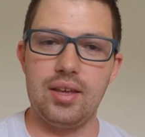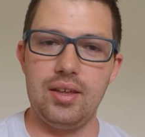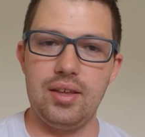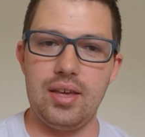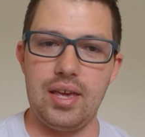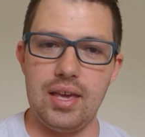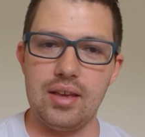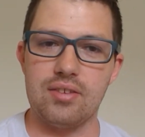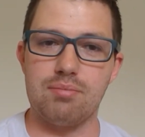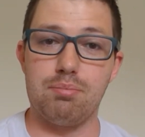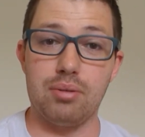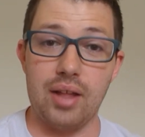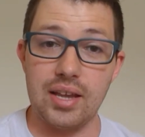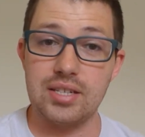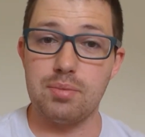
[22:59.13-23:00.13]
he is
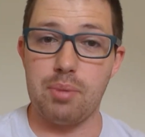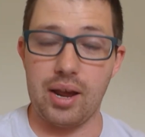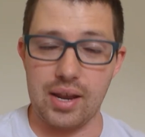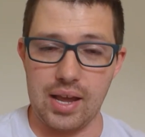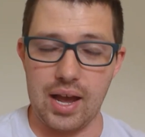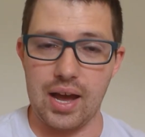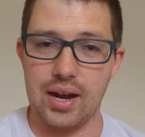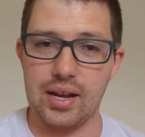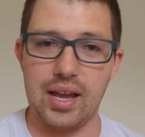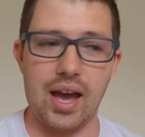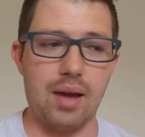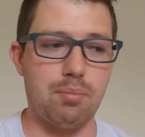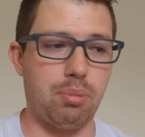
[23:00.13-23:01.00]
blessed by God, and God